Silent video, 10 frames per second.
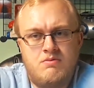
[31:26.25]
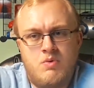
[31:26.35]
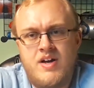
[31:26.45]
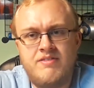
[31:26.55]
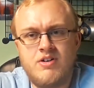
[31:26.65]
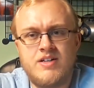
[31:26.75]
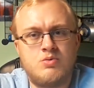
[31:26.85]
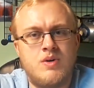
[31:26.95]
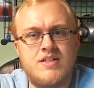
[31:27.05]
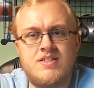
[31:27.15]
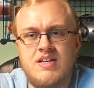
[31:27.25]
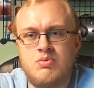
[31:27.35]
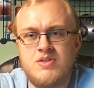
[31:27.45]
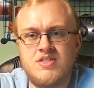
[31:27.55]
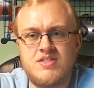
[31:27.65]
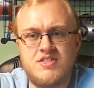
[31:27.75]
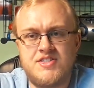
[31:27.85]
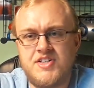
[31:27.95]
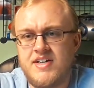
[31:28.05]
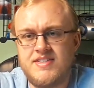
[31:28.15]
Whatever it was
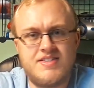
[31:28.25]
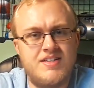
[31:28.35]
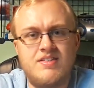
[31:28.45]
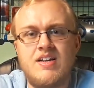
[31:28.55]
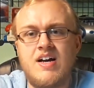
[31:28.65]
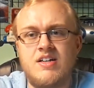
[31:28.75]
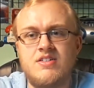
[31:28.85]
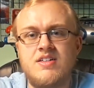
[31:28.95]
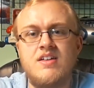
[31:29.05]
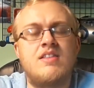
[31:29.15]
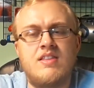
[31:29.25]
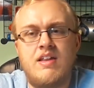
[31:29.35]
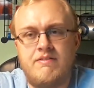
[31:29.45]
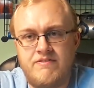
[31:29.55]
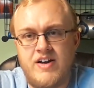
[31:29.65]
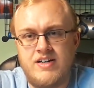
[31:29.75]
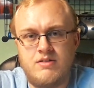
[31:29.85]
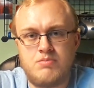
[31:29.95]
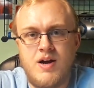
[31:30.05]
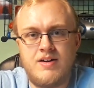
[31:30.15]
just not the
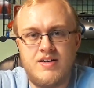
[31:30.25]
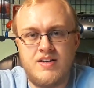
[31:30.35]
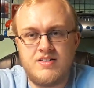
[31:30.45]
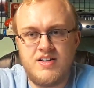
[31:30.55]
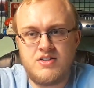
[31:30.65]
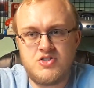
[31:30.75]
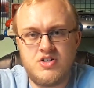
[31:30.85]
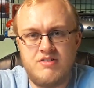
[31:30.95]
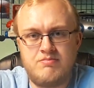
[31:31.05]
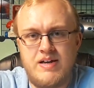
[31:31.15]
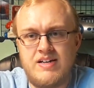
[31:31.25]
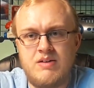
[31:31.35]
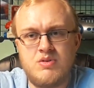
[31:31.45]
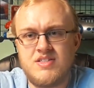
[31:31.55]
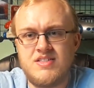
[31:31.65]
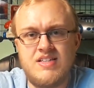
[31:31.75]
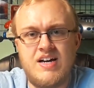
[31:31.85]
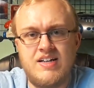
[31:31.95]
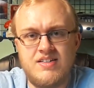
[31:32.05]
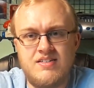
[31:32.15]
final product it should have been. It was
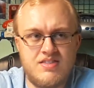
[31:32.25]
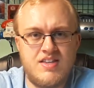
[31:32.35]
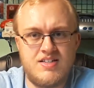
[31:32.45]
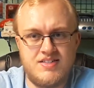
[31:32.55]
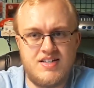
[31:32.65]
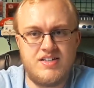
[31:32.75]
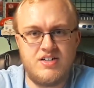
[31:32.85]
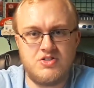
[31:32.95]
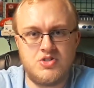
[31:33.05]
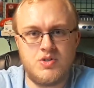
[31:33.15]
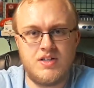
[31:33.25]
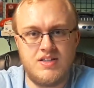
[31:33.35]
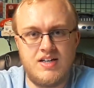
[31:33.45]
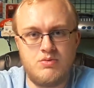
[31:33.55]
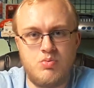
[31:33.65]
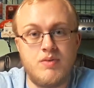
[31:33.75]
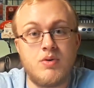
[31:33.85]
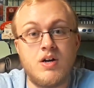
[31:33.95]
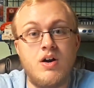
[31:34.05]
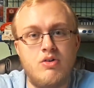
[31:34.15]
not the senior short that we
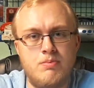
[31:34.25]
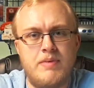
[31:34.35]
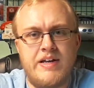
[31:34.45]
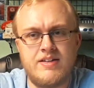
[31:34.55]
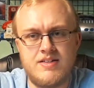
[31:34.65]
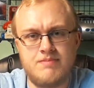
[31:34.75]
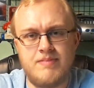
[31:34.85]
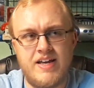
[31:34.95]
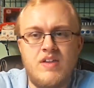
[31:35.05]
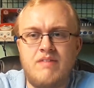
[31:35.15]
were hoping to make.